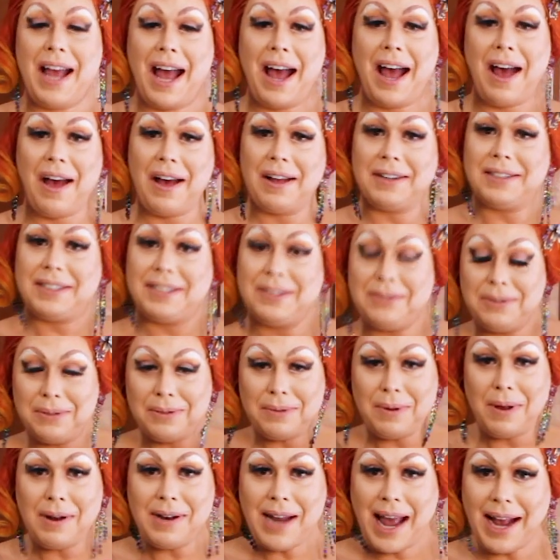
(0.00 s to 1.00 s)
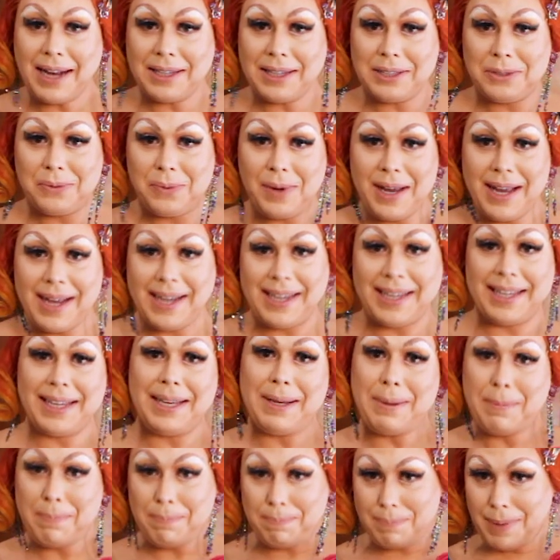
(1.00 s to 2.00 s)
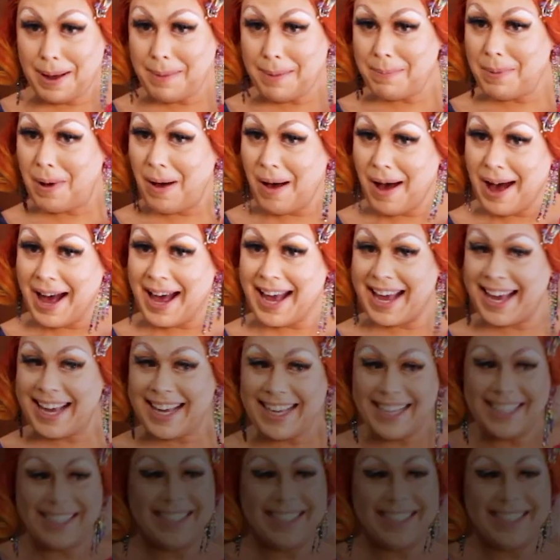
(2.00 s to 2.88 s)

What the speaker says: Until next week, bye-bye.